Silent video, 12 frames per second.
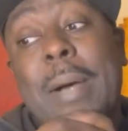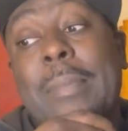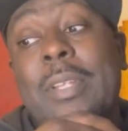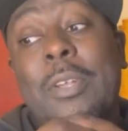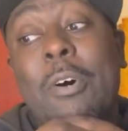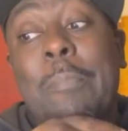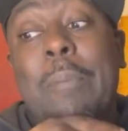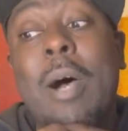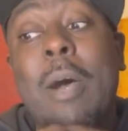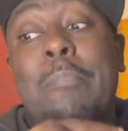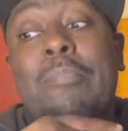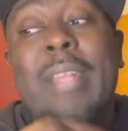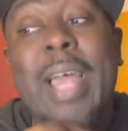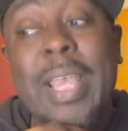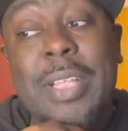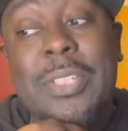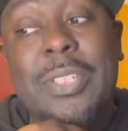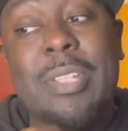little
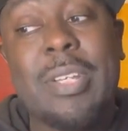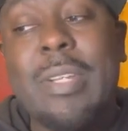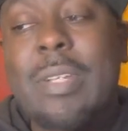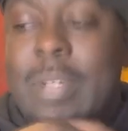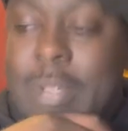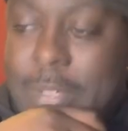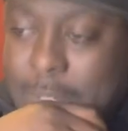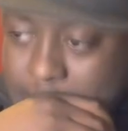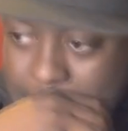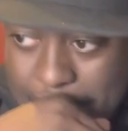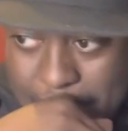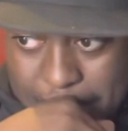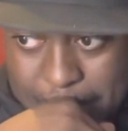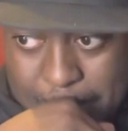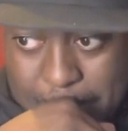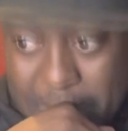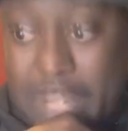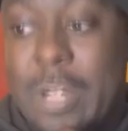perplexed,
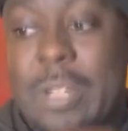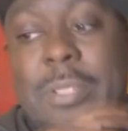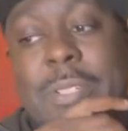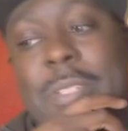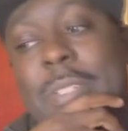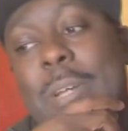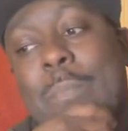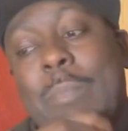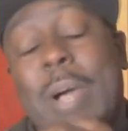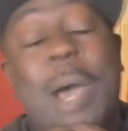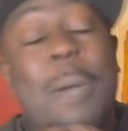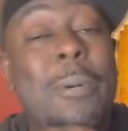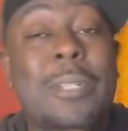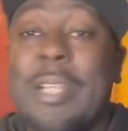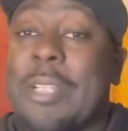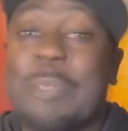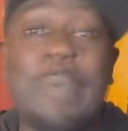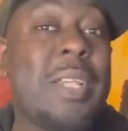because I
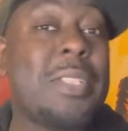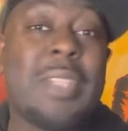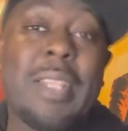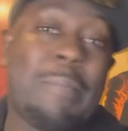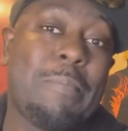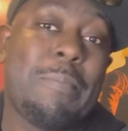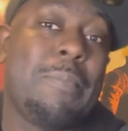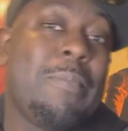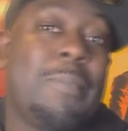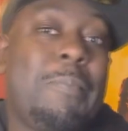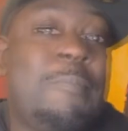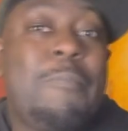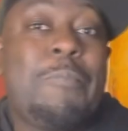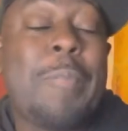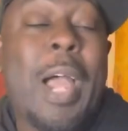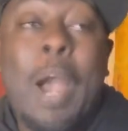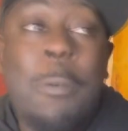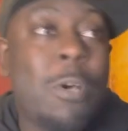wasn't expecting it.
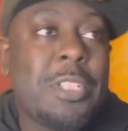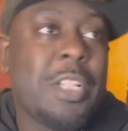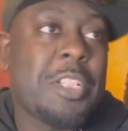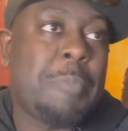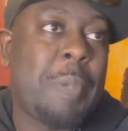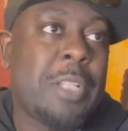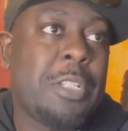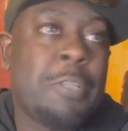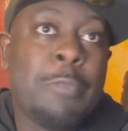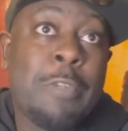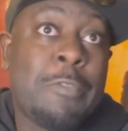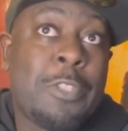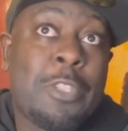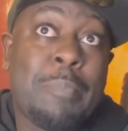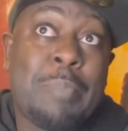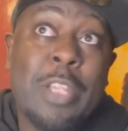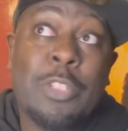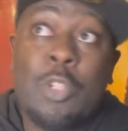I wasn't expecting the movie to
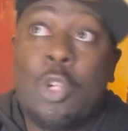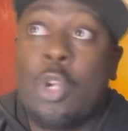be as